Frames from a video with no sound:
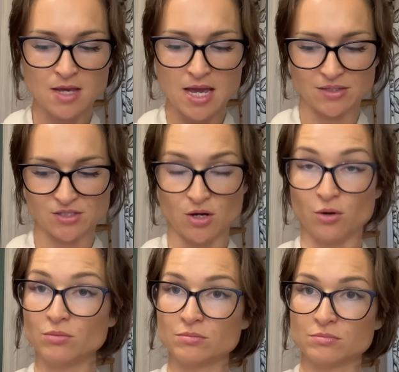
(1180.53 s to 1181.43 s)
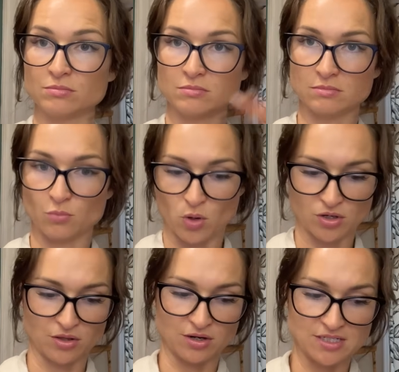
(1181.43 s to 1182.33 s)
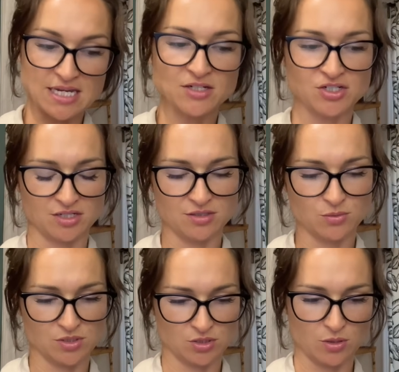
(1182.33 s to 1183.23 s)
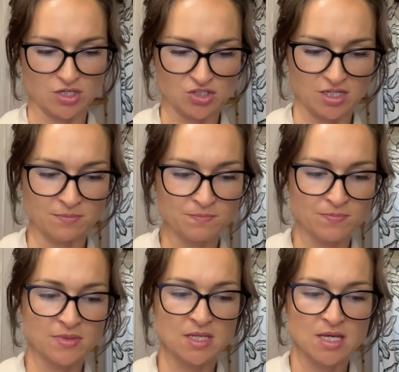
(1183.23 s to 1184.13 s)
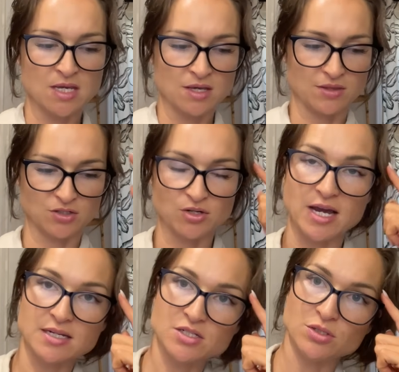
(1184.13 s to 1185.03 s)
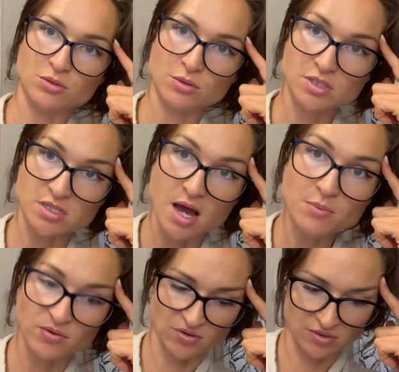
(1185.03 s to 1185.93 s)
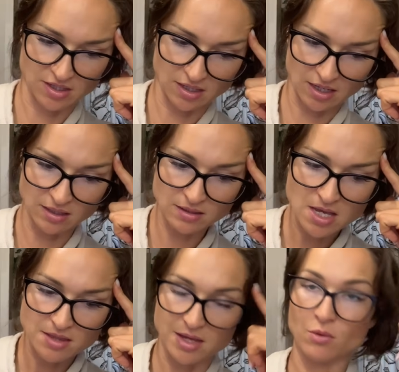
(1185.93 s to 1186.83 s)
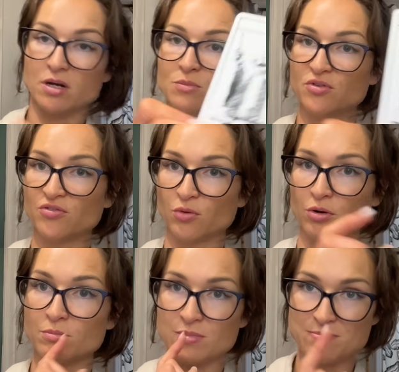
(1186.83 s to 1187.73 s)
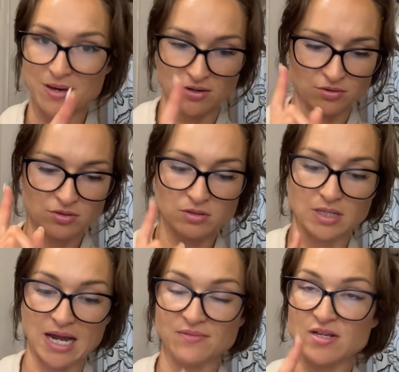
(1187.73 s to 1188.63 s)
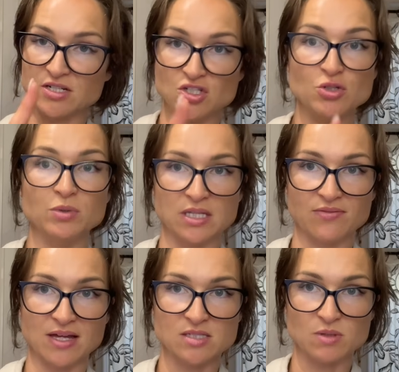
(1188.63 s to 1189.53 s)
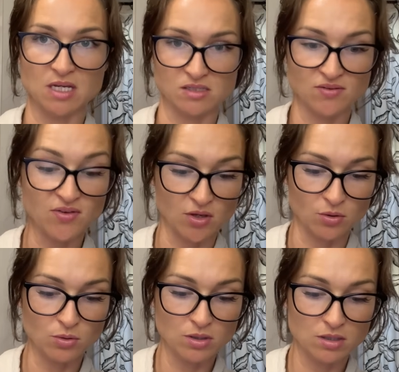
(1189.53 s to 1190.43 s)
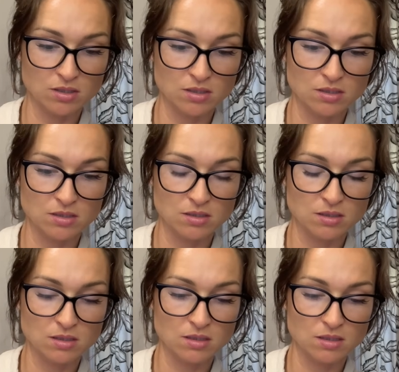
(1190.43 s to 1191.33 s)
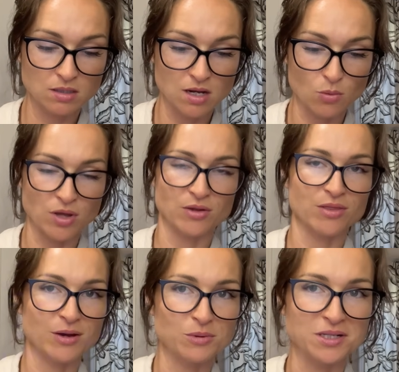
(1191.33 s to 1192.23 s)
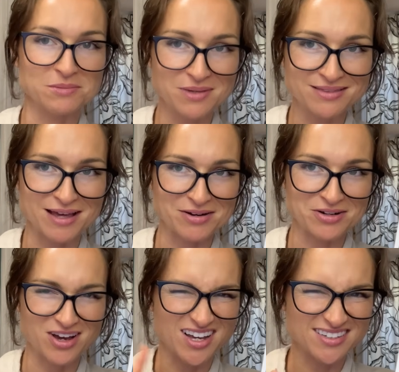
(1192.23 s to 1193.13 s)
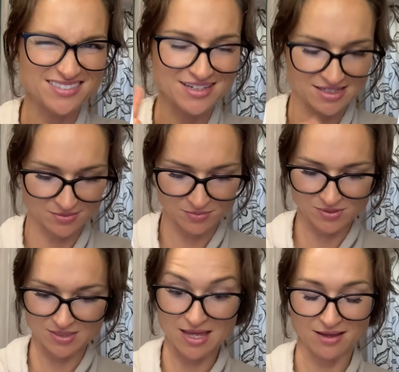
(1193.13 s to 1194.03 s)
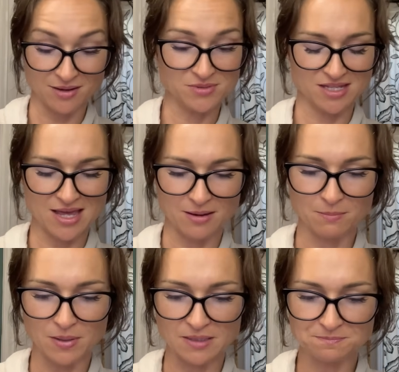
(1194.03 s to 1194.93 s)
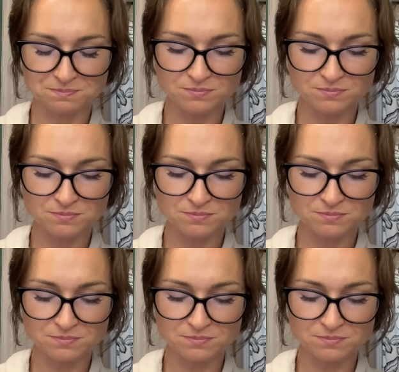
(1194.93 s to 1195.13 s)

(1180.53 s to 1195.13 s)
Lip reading: And so what are their intentions was the question. They're trying to stop overthinking. They want to move forward and be better in their lives. I do believe that's because of you. Whether they will admit that or not is up to them. But